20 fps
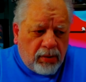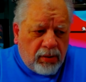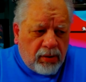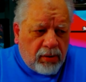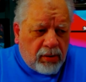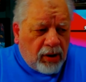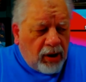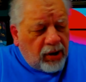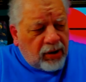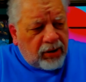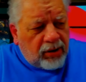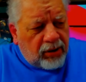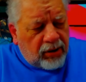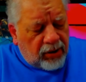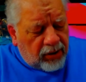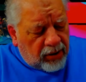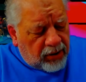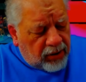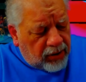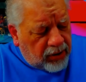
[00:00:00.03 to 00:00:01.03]

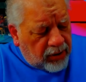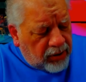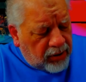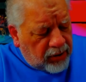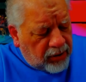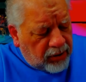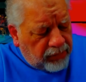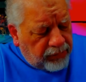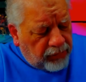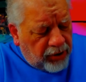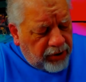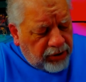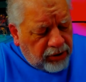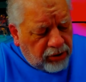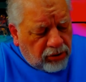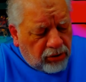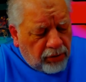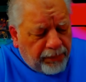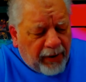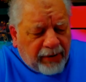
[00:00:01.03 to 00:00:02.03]
Good morning,
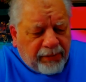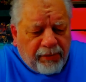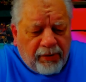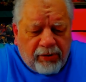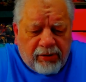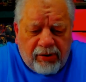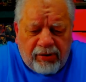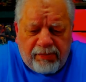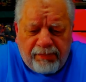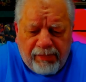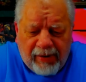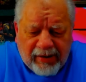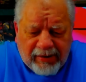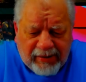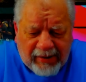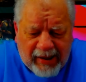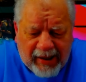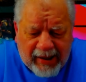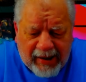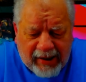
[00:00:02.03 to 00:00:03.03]
YouTube Pipe Smokers.
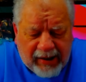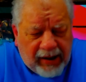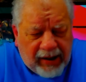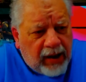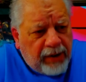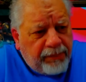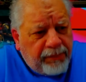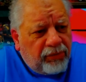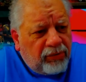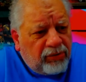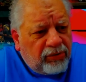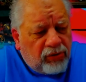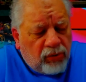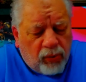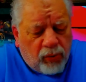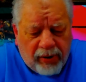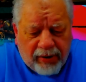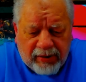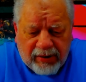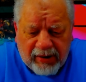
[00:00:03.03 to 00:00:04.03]
Monday, April
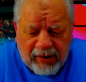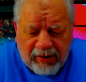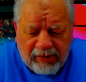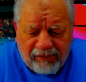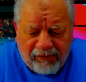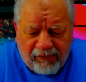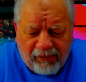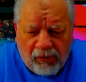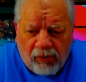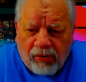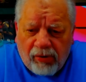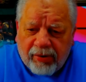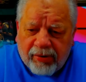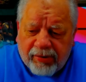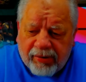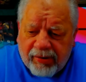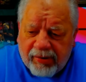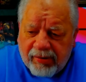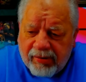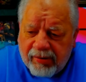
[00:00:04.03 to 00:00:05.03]

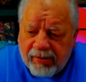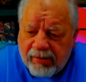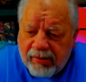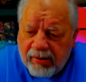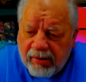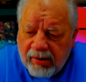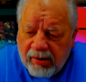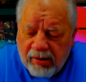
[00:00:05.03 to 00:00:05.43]
24th.